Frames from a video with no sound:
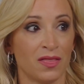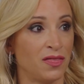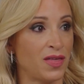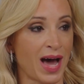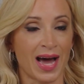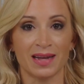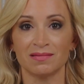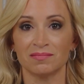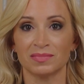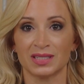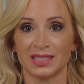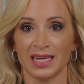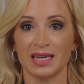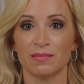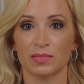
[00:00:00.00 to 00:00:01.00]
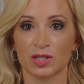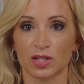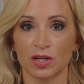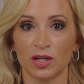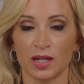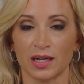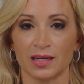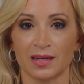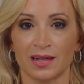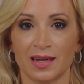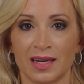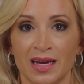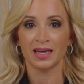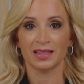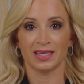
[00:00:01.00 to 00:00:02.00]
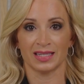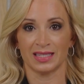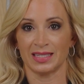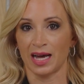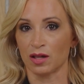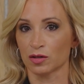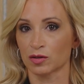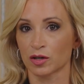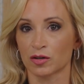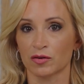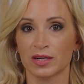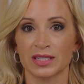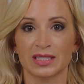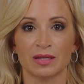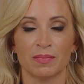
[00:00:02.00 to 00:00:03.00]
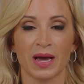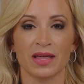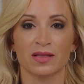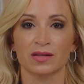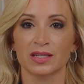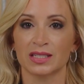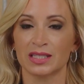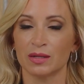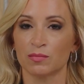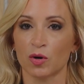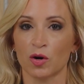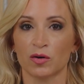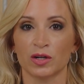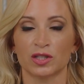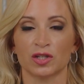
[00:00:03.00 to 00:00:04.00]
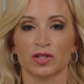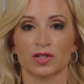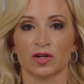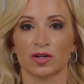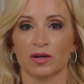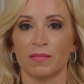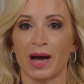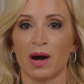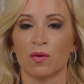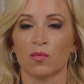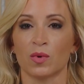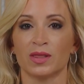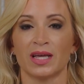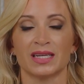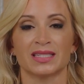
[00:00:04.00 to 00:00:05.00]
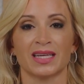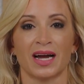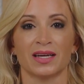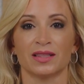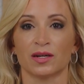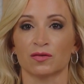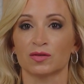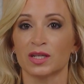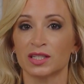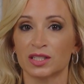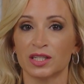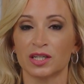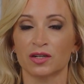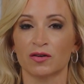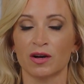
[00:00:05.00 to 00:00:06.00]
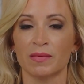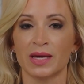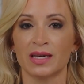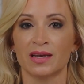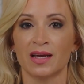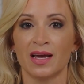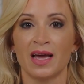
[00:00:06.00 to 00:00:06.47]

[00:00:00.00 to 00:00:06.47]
That seems good. The seller agrees to pay the listing brokerage a certain amount when they sign their listing agreement.